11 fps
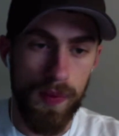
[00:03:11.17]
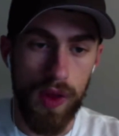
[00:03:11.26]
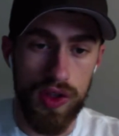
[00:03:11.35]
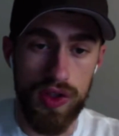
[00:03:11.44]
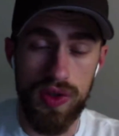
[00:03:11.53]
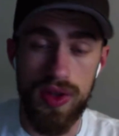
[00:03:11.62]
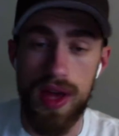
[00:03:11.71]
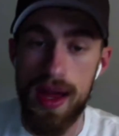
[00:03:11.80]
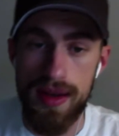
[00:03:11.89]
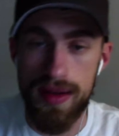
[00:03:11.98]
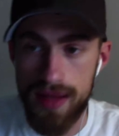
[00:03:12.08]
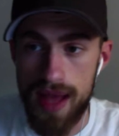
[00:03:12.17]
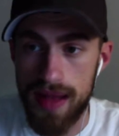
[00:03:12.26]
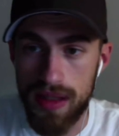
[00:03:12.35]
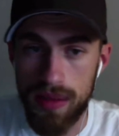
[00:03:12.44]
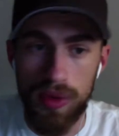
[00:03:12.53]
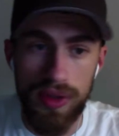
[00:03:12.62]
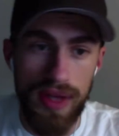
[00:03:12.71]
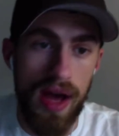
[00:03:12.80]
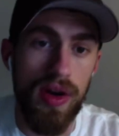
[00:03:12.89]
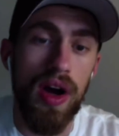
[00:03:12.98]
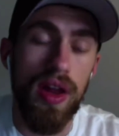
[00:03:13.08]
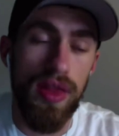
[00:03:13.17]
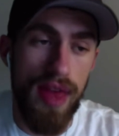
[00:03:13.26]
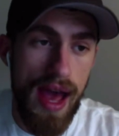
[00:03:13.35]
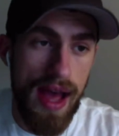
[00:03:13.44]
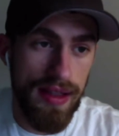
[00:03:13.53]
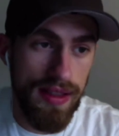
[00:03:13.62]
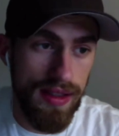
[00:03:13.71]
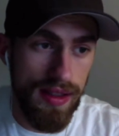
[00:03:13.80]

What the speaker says: to then double down on that.